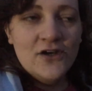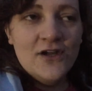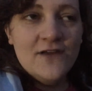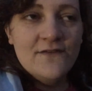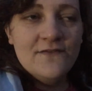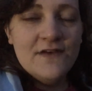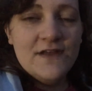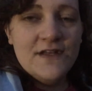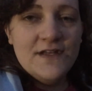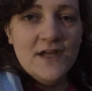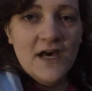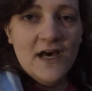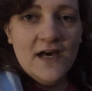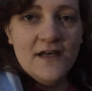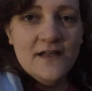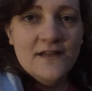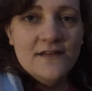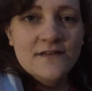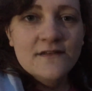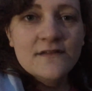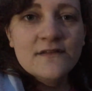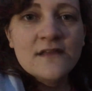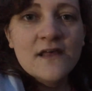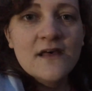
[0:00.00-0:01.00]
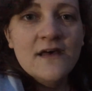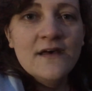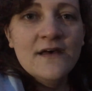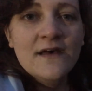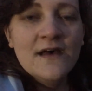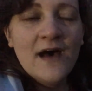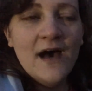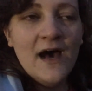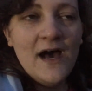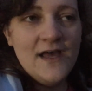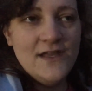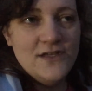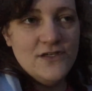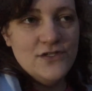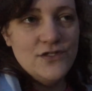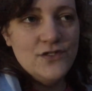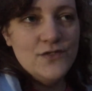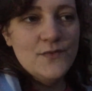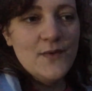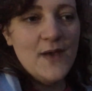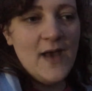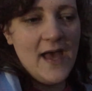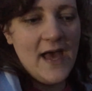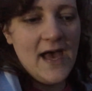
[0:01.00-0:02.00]
If it does, I
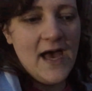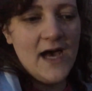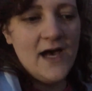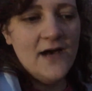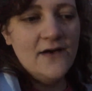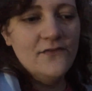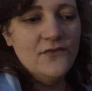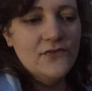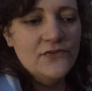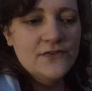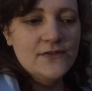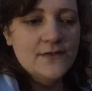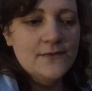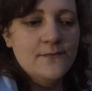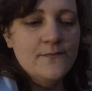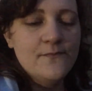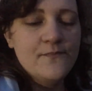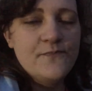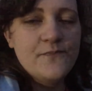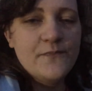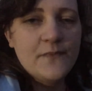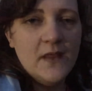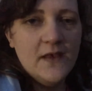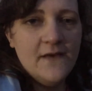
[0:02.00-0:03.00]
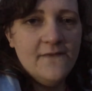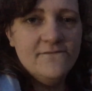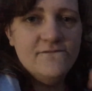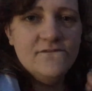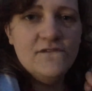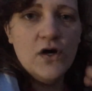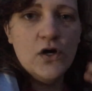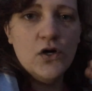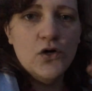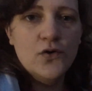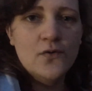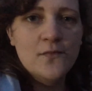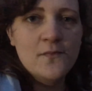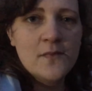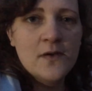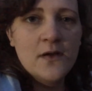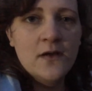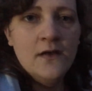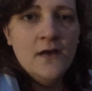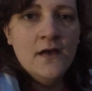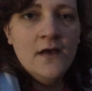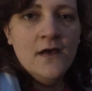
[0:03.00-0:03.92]
do have some foam